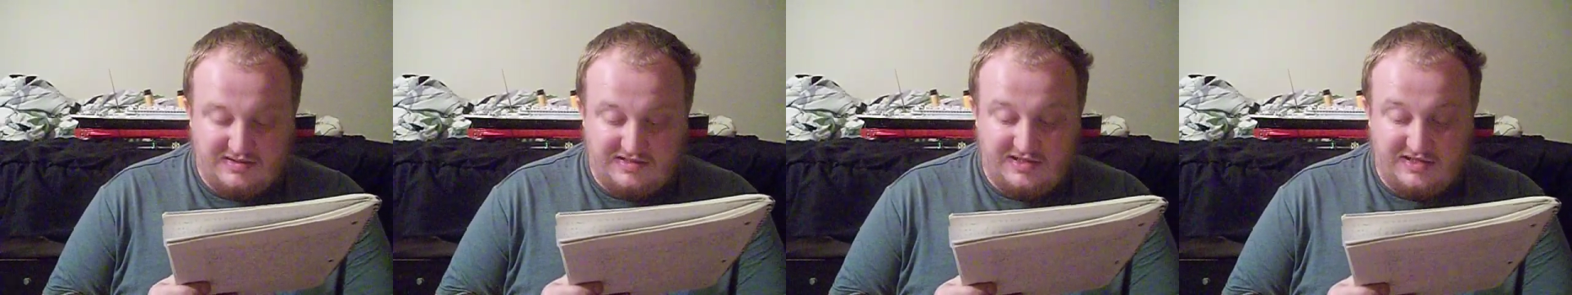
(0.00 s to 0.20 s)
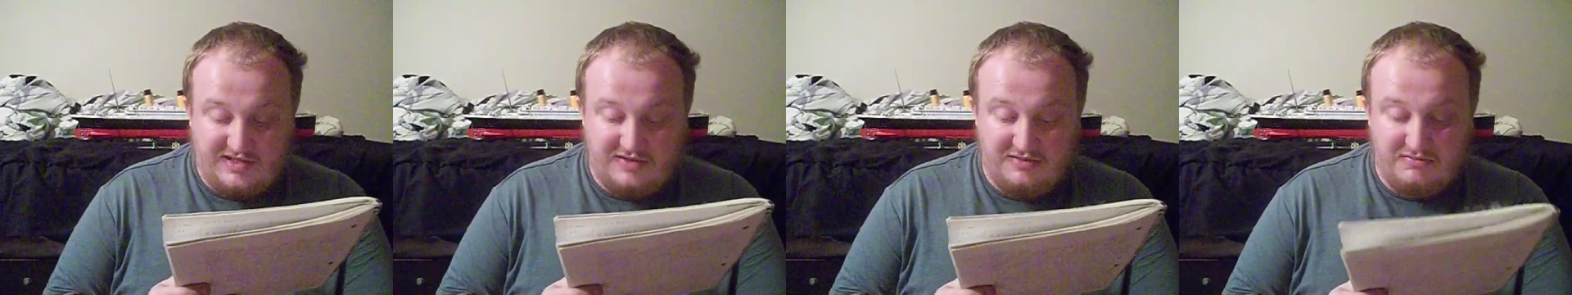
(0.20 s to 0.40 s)

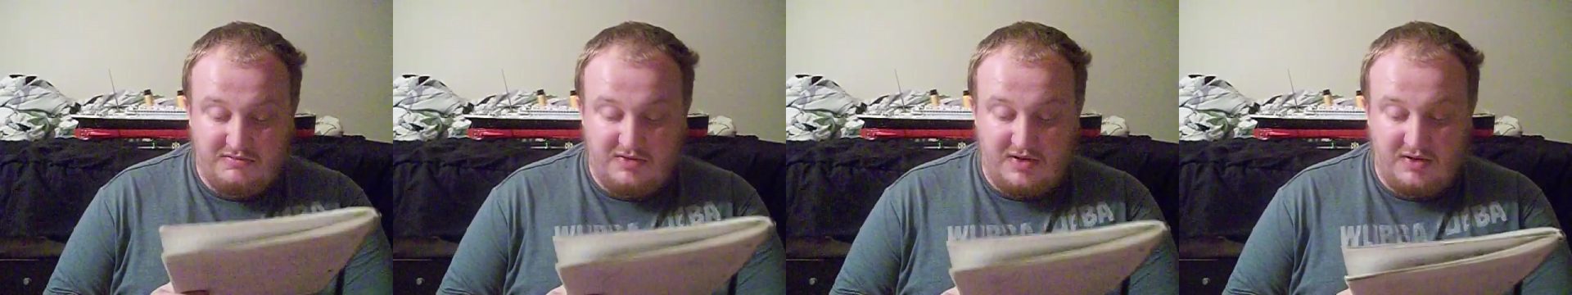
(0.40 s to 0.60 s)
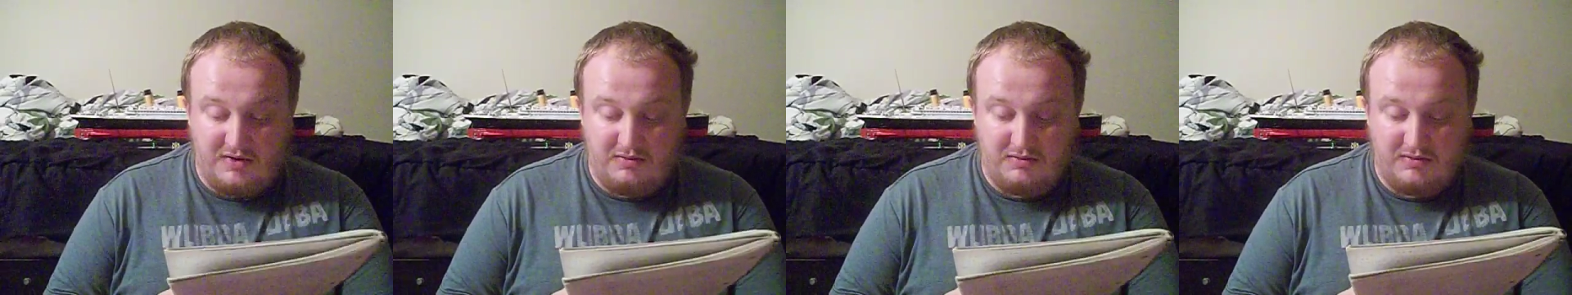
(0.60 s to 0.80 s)
Do you
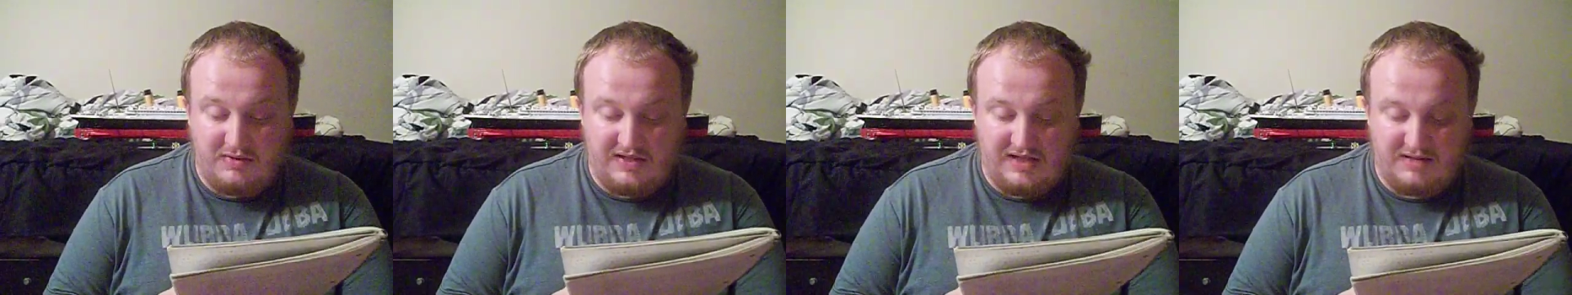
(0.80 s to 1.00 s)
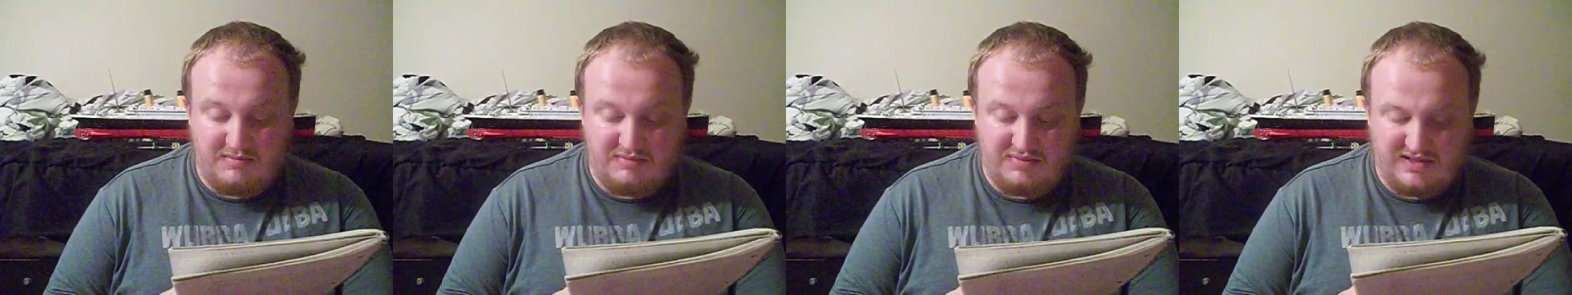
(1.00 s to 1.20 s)
know,
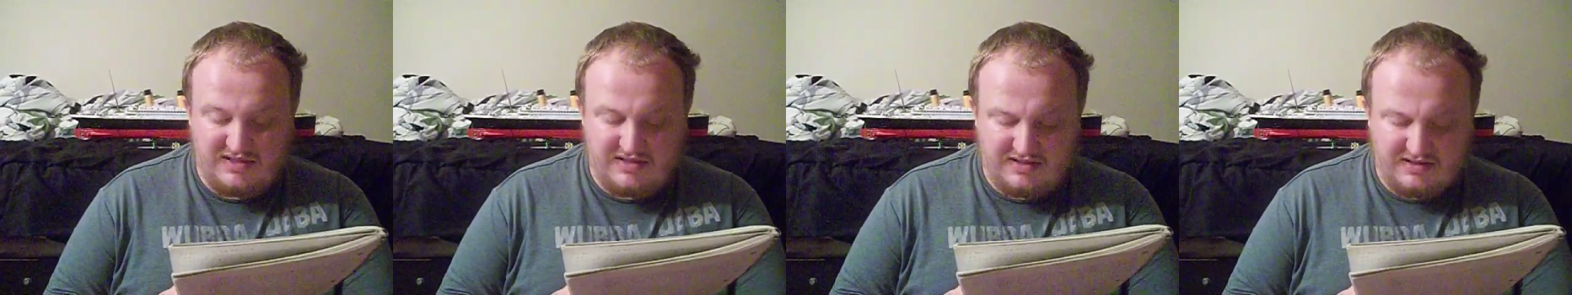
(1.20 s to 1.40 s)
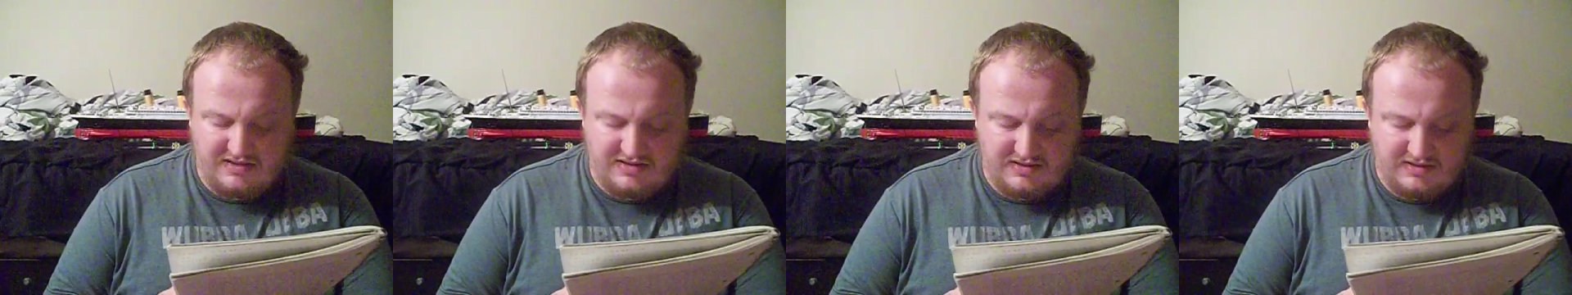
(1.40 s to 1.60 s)

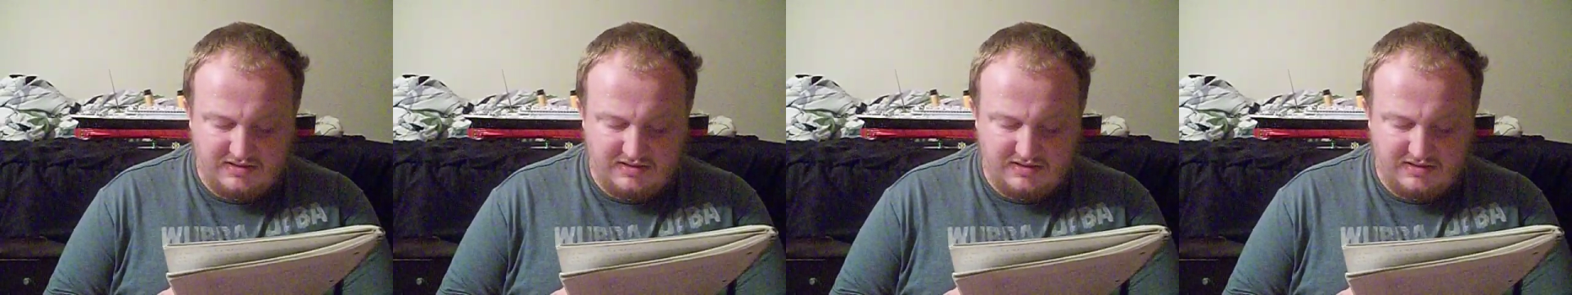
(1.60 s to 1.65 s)
Olympic?